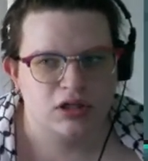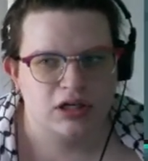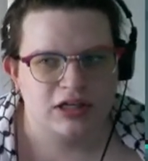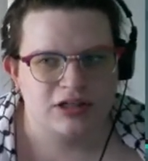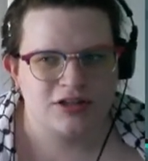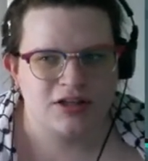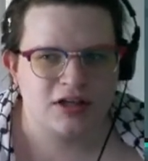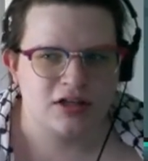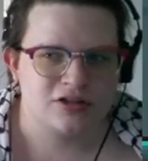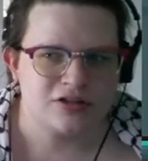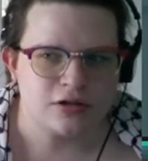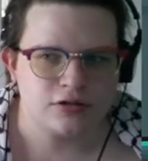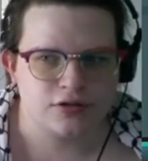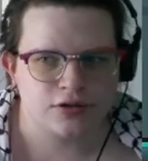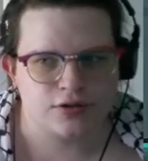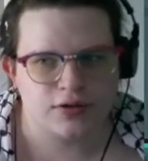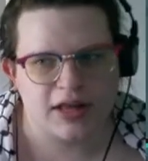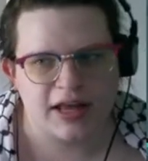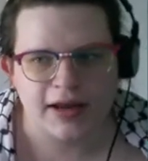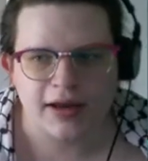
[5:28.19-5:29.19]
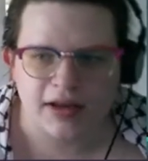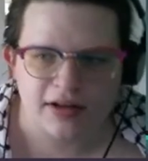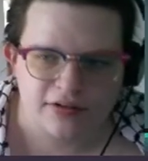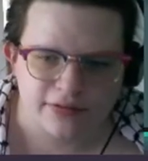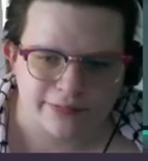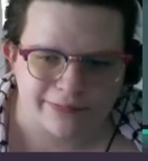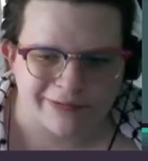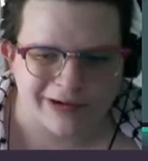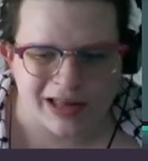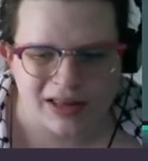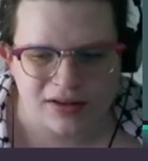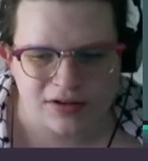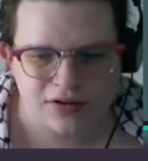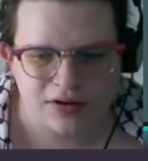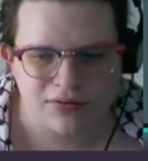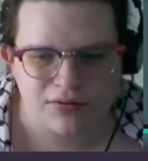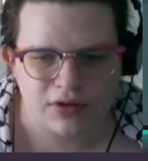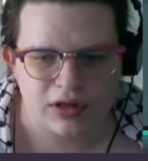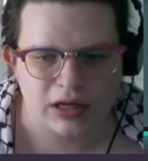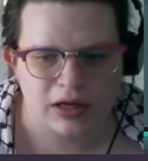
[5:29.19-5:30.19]
I think it's also like, it's
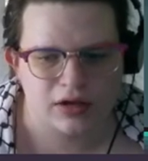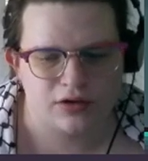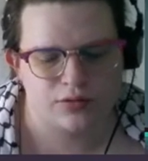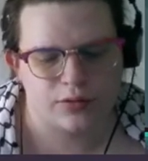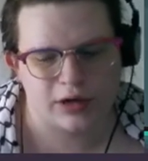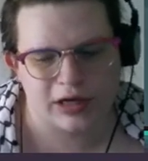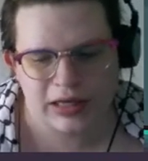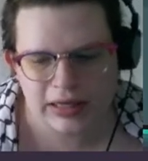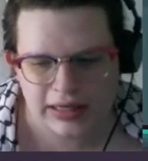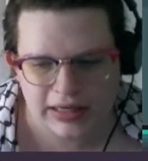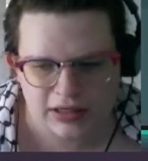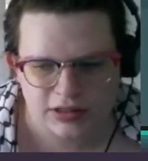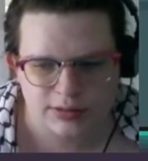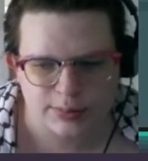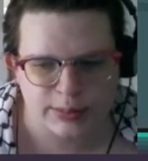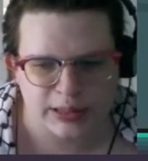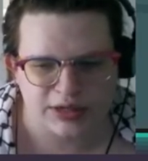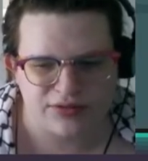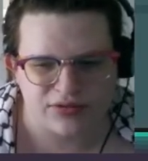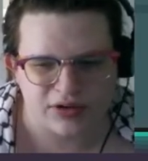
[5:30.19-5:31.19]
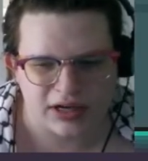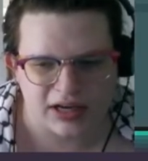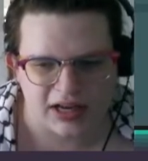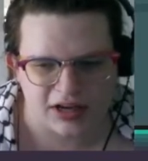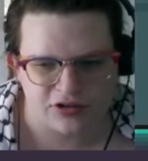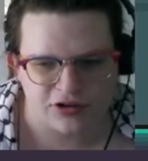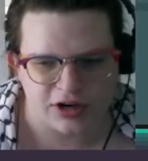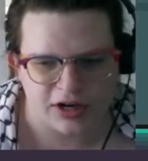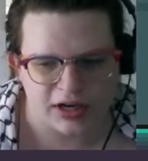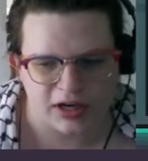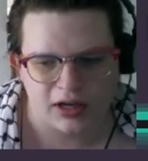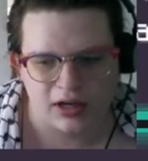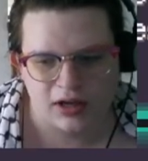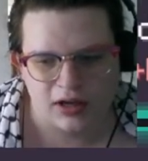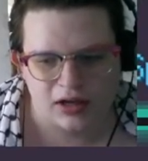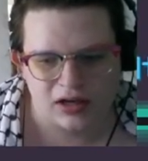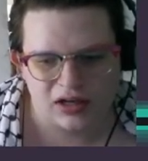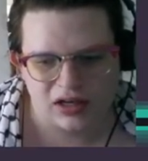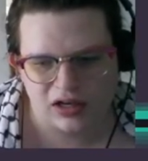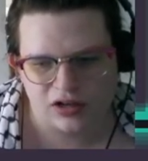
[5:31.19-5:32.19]
relatively, because we're getting XP for catching,
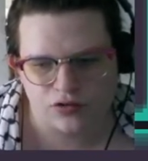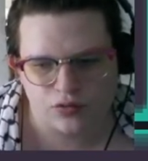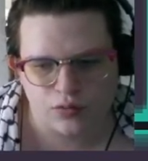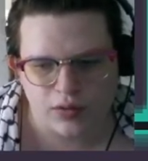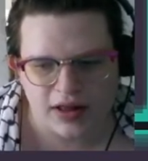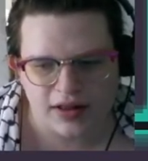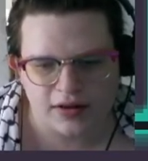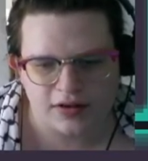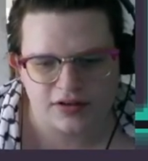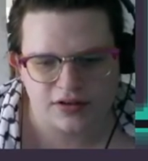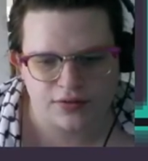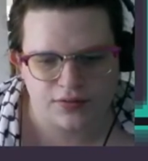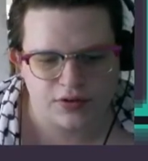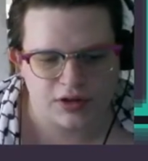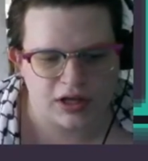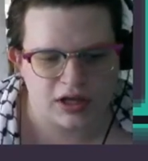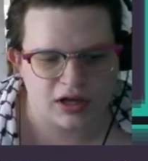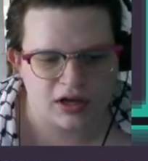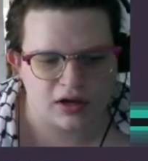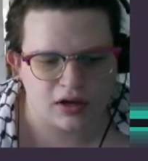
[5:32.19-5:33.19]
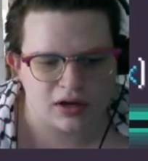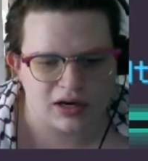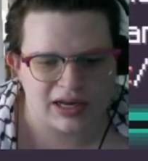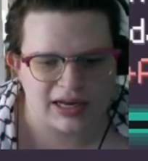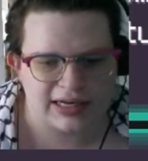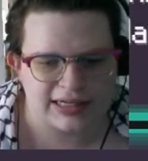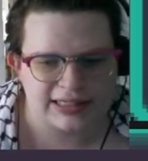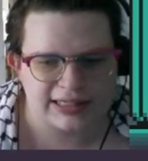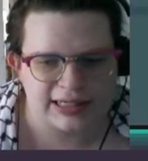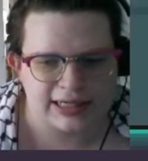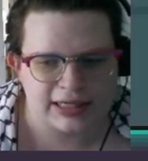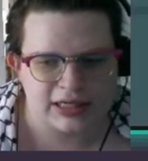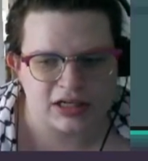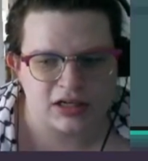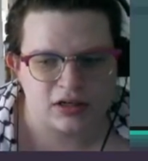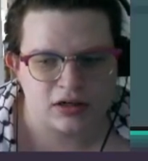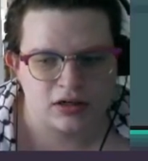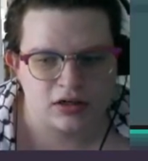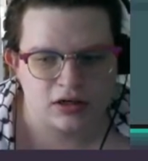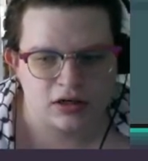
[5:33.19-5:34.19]
I think it's relatively a good idea.
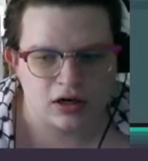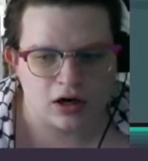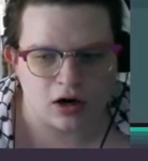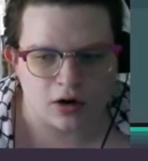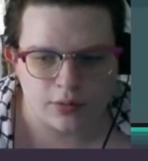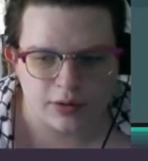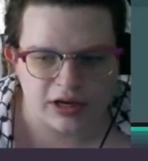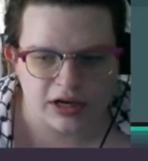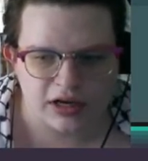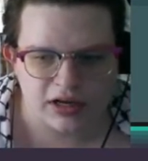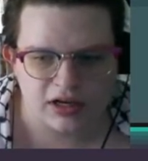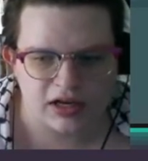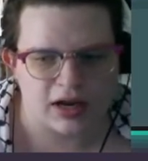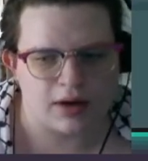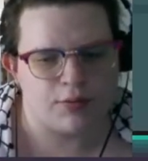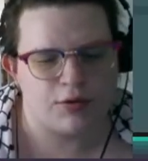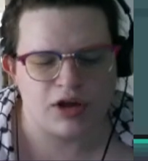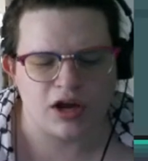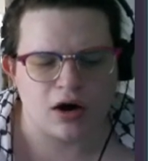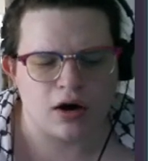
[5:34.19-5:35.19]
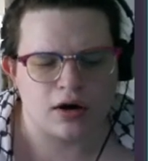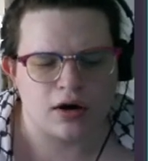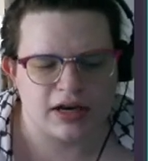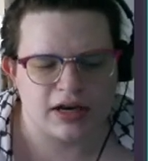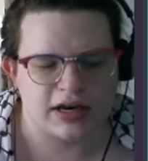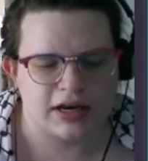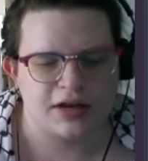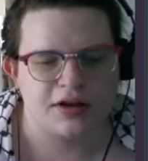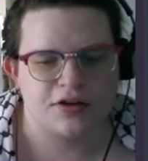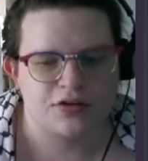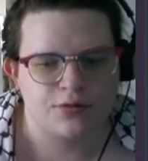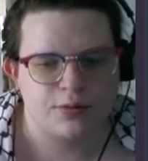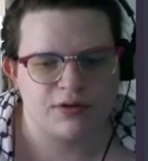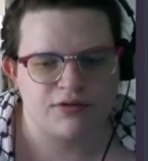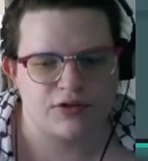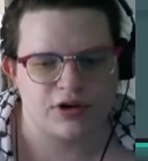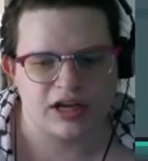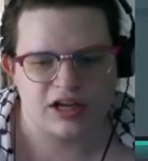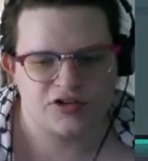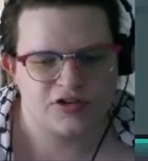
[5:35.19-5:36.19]
Are we getting? Yeah, we are getting XP for
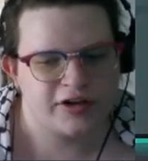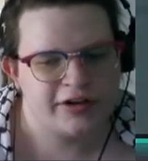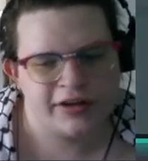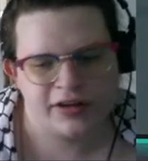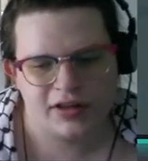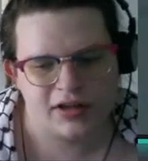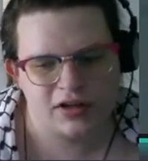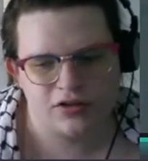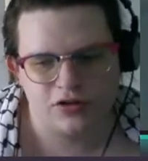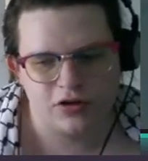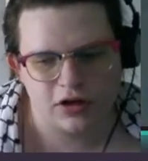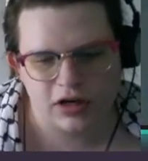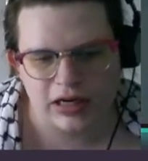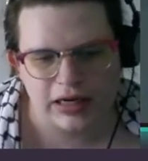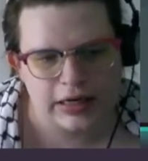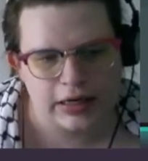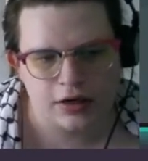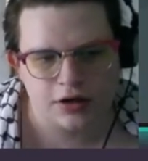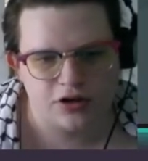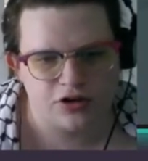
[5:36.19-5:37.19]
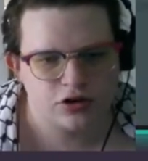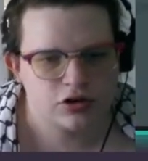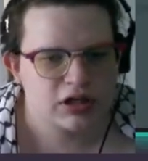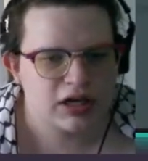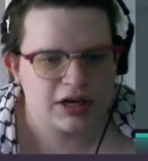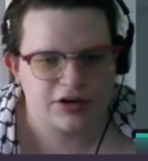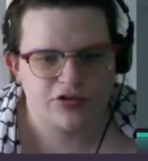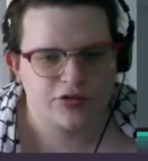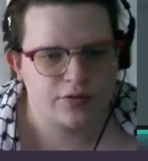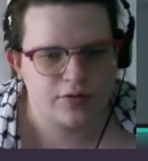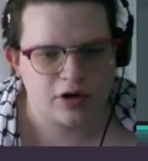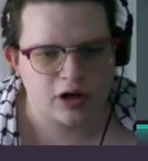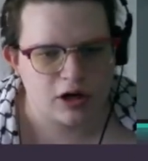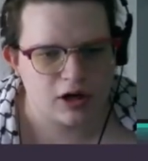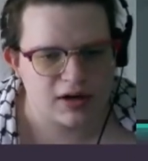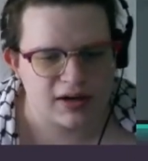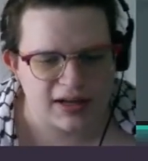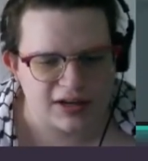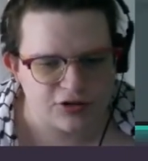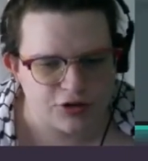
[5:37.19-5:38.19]
catching. I think it's a good idea to just catch
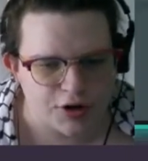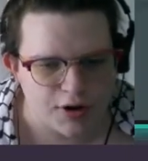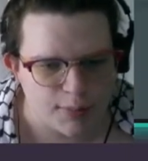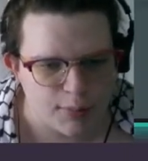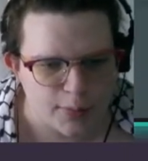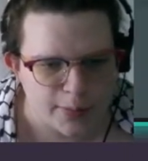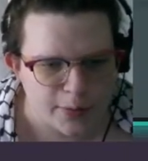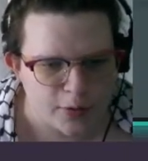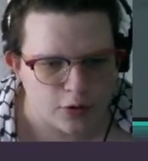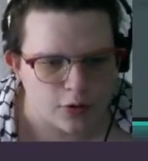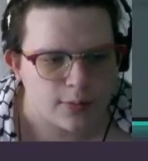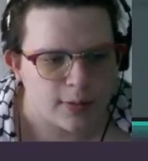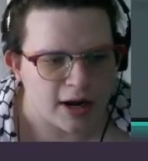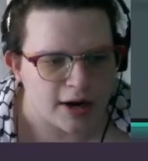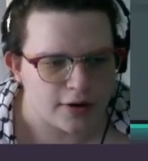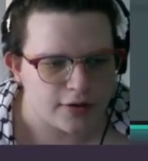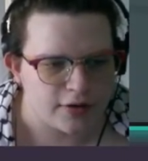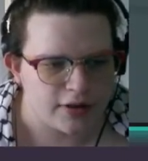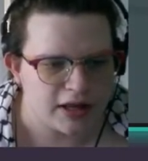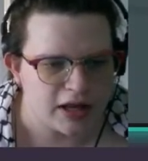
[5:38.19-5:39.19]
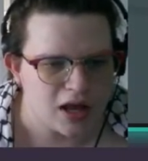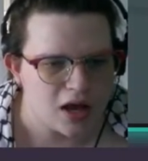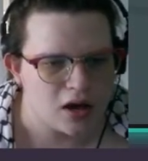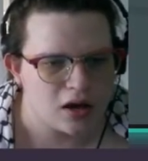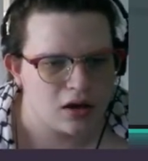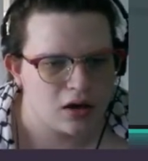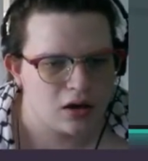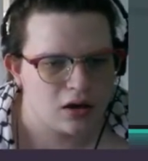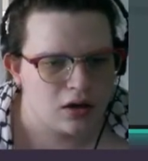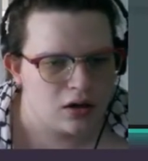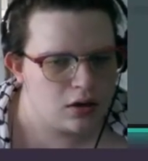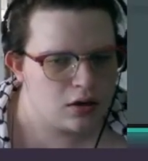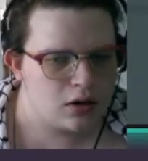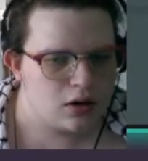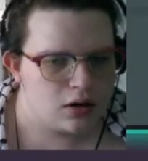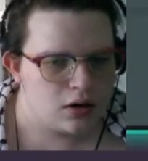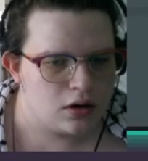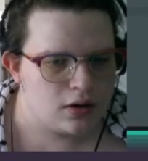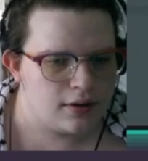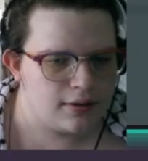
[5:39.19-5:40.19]
a couple Pokemon early on.
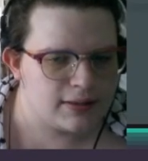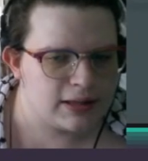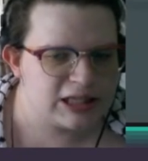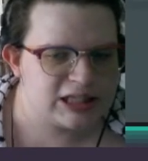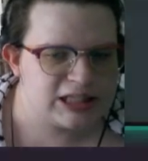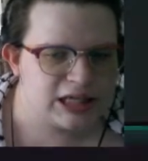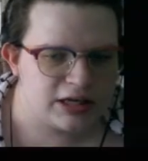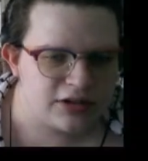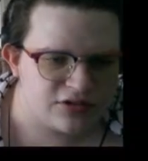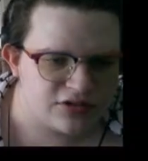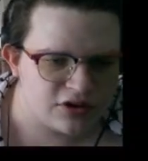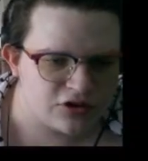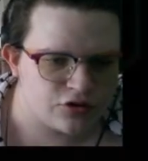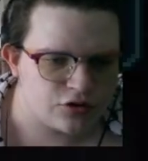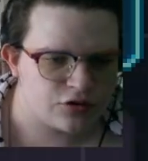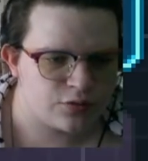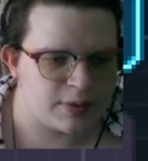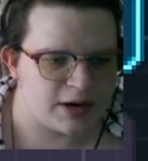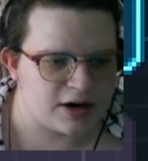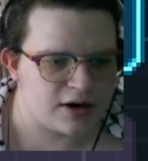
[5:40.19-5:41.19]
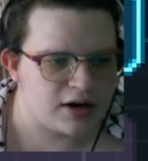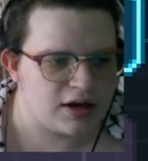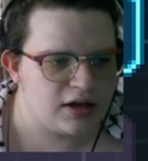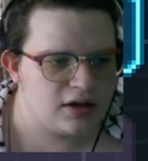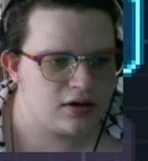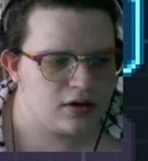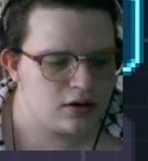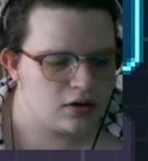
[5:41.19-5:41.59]
Let's get a Citrus Berry.